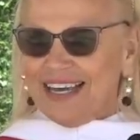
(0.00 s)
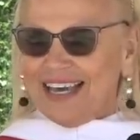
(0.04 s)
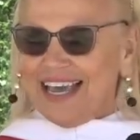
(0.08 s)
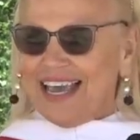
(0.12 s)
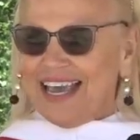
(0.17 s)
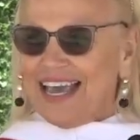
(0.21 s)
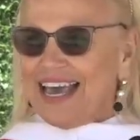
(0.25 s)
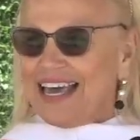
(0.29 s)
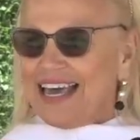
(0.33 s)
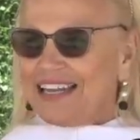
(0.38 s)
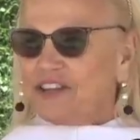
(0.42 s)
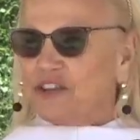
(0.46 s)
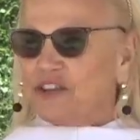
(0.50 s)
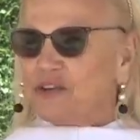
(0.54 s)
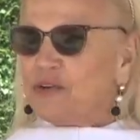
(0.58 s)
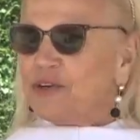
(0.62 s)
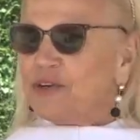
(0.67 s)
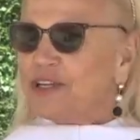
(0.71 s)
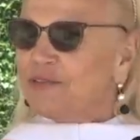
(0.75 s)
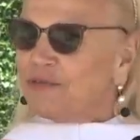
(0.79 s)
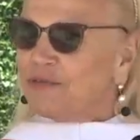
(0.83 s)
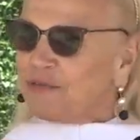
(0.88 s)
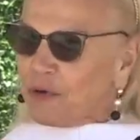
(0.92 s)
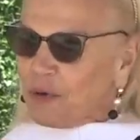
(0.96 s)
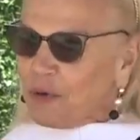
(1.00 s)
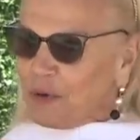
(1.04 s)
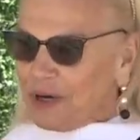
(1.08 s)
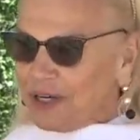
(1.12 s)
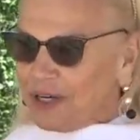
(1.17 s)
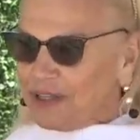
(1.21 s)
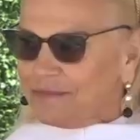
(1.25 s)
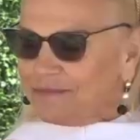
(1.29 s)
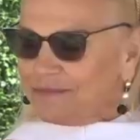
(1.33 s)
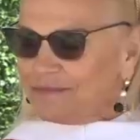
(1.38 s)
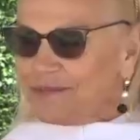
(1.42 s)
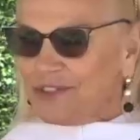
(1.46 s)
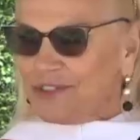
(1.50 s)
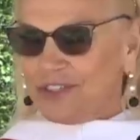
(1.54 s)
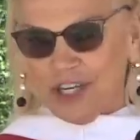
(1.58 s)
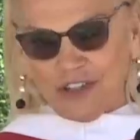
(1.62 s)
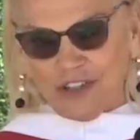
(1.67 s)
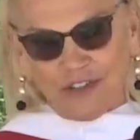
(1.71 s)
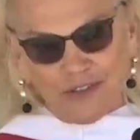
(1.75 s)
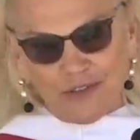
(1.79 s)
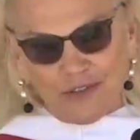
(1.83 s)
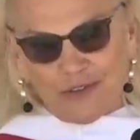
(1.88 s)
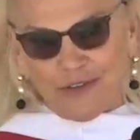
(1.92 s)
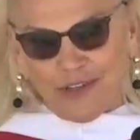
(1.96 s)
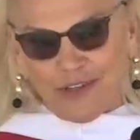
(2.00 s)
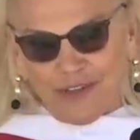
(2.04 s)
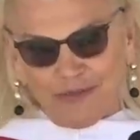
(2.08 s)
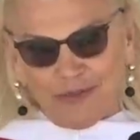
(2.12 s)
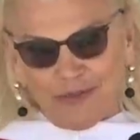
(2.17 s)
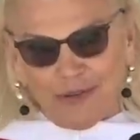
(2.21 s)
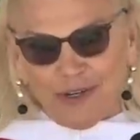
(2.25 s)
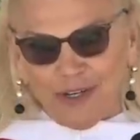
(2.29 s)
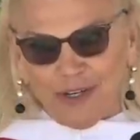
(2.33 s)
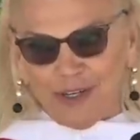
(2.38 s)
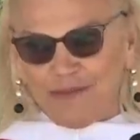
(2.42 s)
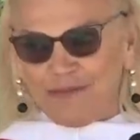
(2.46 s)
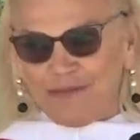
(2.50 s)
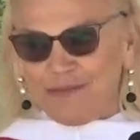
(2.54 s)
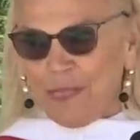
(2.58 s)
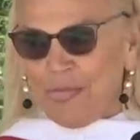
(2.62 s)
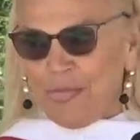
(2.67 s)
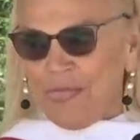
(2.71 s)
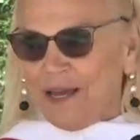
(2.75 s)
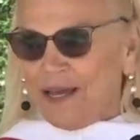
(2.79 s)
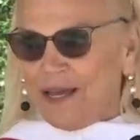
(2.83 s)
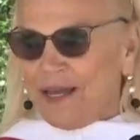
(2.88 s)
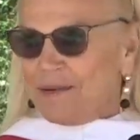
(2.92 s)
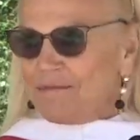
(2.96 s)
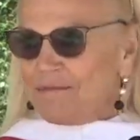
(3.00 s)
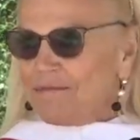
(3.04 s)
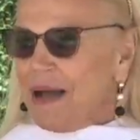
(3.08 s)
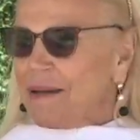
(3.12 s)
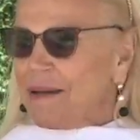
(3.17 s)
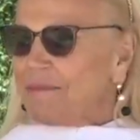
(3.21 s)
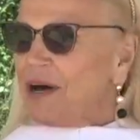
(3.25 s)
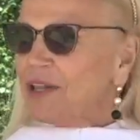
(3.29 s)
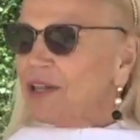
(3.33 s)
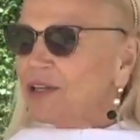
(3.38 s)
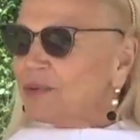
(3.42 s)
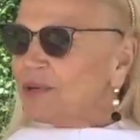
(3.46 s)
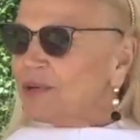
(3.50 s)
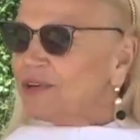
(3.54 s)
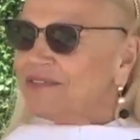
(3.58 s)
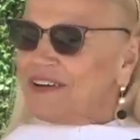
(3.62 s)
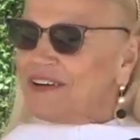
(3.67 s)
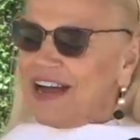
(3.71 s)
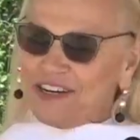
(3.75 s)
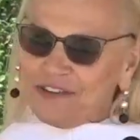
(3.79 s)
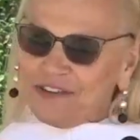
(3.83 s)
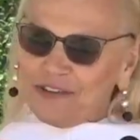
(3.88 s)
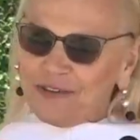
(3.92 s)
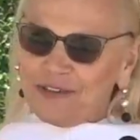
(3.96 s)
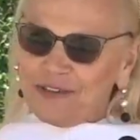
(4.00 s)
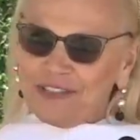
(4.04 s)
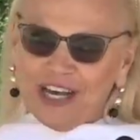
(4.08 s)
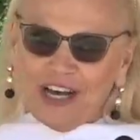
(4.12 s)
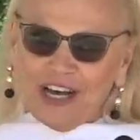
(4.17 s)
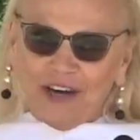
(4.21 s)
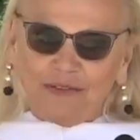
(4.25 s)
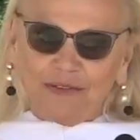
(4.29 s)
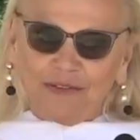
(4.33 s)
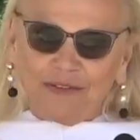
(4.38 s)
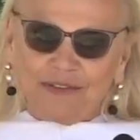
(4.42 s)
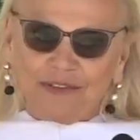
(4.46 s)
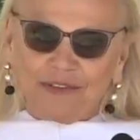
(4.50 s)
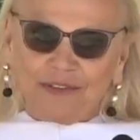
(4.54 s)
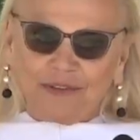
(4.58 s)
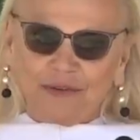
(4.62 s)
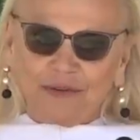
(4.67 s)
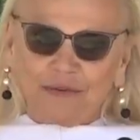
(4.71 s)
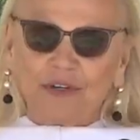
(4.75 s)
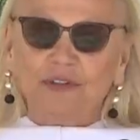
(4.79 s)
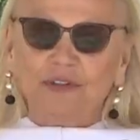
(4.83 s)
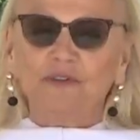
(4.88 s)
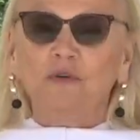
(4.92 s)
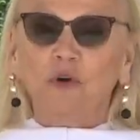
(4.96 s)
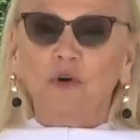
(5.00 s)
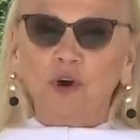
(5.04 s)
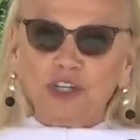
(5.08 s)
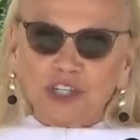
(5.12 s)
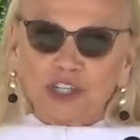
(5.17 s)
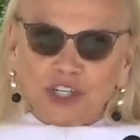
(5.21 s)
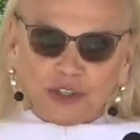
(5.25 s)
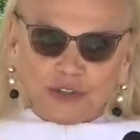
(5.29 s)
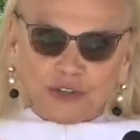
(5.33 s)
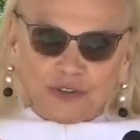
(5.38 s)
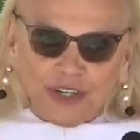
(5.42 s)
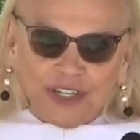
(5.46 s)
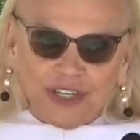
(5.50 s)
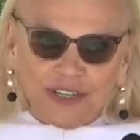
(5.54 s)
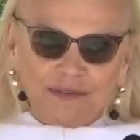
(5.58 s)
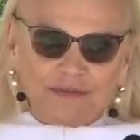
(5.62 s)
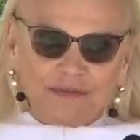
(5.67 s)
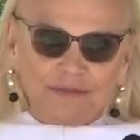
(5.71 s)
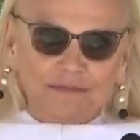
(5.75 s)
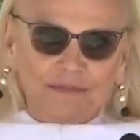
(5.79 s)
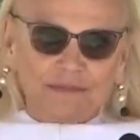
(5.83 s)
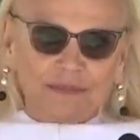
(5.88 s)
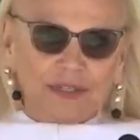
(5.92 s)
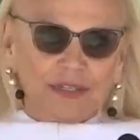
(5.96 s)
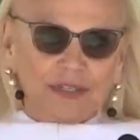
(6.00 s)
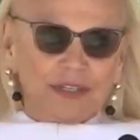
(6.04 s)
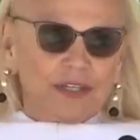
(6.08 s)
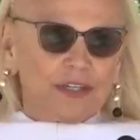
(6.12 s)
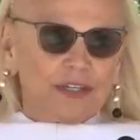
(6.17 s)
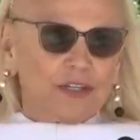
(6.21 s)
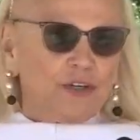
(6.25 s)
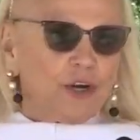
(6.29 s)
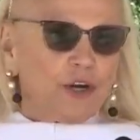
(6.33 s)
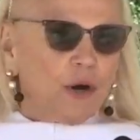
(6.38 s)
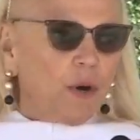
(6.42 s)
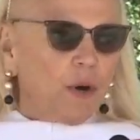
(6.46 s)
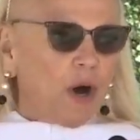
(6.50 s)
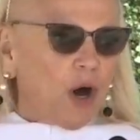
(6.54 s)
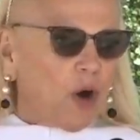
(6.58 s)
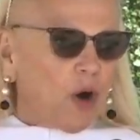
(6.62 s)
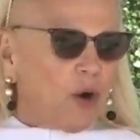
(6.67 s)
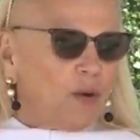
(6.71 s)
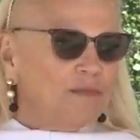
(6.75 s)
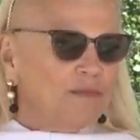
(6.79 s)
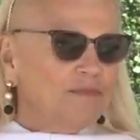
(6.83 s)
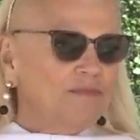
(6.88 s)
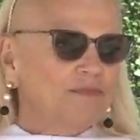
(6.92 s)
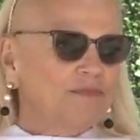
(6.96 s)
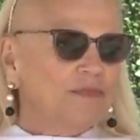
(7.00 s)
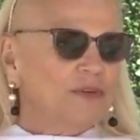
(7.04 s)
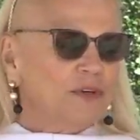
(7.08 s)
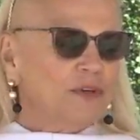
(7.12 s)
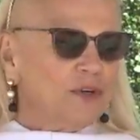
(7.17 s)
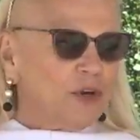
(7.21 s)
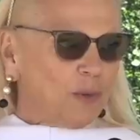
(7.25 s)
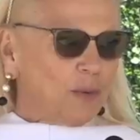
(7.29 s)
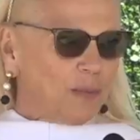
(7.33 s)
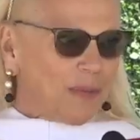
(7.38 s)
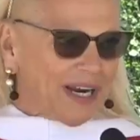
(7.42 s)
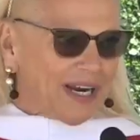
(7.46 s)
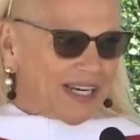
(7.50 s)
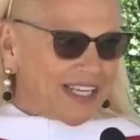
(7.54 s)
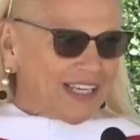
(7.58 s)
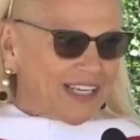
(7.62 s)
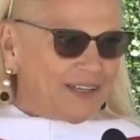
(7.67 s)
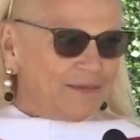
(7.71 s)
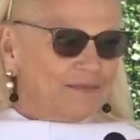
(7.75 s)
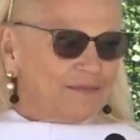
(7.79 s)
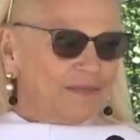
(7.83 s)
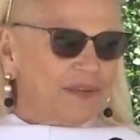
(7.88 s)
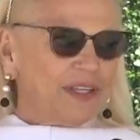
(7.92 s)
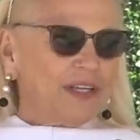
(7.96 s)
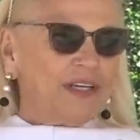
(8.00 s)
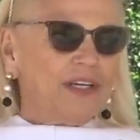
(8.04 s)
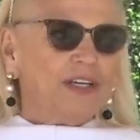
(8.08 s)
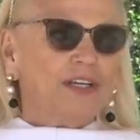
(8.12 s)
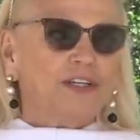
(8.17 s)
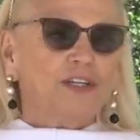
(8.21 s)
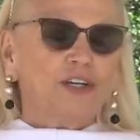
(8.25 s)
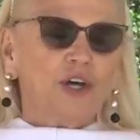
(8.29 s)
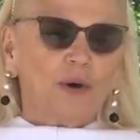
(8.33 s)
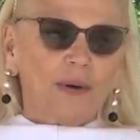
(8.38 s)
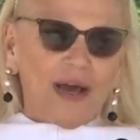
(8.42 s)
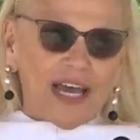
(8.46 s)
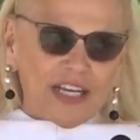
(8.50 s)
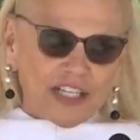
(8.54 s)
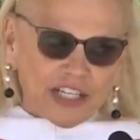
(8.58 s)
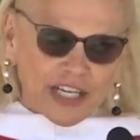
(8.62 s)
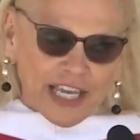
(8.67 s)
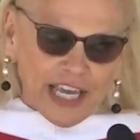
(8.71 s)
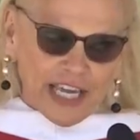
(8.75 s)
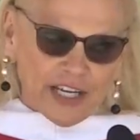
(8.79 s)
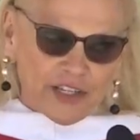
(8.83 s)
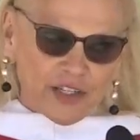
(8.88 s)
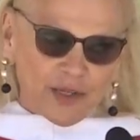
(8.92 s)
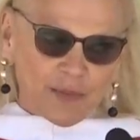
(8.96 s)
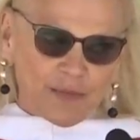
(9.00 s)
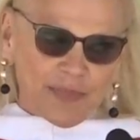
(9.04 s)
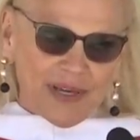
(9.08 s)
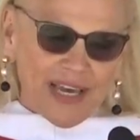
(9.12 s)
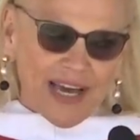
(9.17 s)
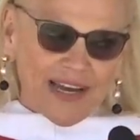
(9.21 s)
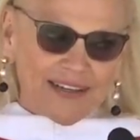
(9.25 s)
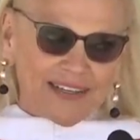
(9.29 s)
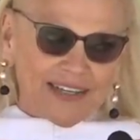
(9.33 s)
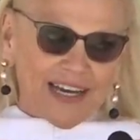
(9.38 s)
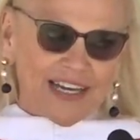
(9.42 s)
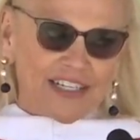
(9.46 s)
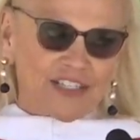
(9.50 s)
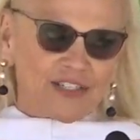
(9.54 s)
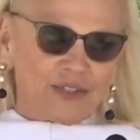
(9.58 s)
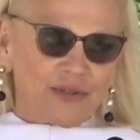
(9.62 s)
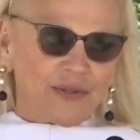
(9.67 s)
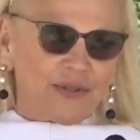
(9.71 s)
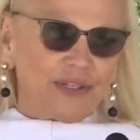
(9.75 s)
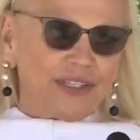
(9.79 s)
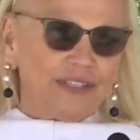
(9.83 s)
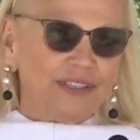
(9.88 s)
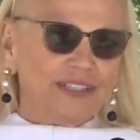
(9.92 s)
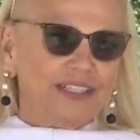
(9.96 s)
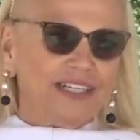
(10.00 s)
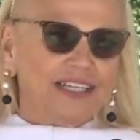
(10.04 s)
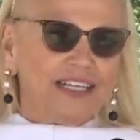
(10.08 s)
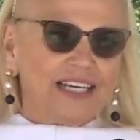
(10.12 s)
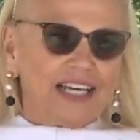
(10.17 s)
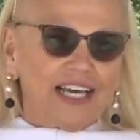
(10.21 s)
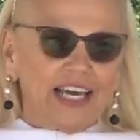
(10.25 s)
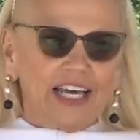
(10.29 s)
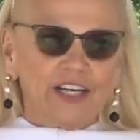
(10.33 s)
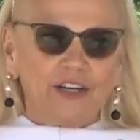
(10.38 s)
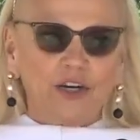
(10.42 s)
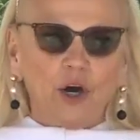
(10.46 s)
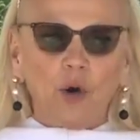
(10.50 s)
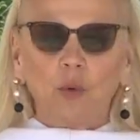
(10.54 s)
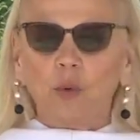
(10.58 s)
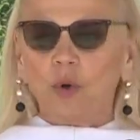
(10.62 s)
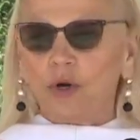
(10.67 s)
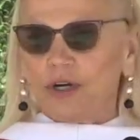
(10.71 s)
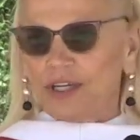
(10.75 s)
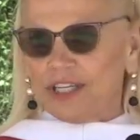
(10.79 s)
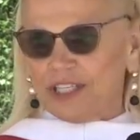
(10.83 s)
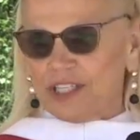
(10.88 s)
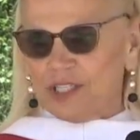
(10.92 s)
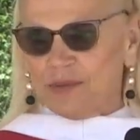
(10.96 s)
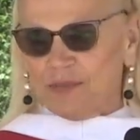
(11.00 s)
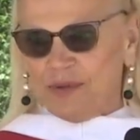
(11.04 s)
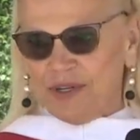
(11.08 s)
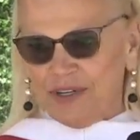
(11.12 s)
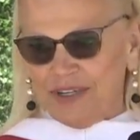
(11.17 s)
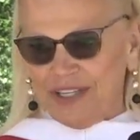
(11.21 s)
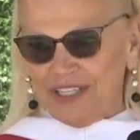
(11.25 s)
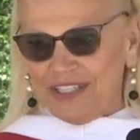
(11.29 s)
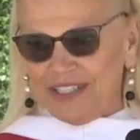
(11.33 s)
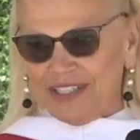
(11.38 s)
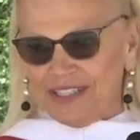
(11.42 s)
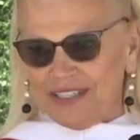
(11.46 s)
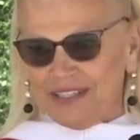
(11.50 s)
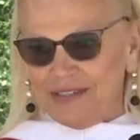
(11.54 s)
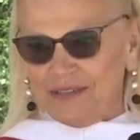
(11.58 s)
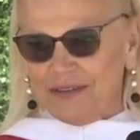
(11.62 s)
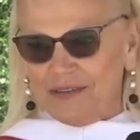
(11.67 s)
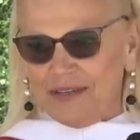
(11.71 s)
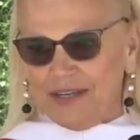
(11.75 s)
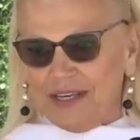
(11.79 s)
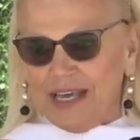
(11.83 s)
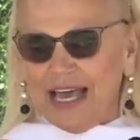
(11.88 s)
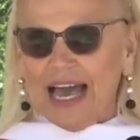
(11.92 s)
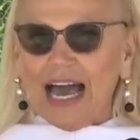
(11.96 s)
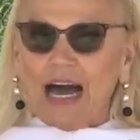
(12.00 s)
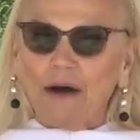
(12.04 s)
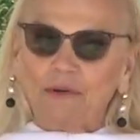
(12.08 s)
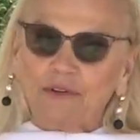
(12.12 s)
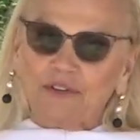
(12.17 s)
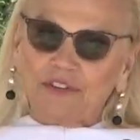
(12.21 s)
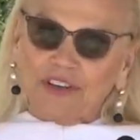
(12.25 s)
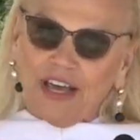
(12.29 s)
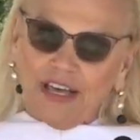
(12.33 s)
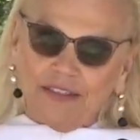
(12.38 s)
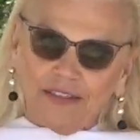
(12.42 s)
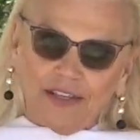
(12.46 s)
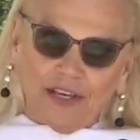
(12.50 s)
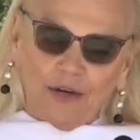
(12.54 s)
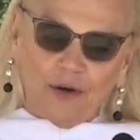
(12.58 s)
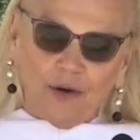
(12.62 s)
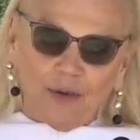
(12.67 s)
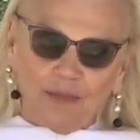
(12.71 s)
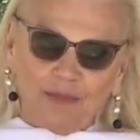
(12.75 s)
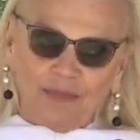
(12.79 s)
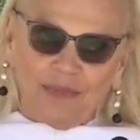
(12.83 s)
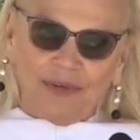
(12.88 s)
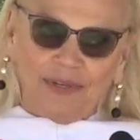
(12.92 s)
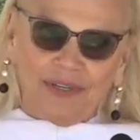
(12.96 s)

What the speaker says: At 34, just 34, my mother would find herself with 4 children, no home, no money, no education beyond high school, and no work experience outside the home.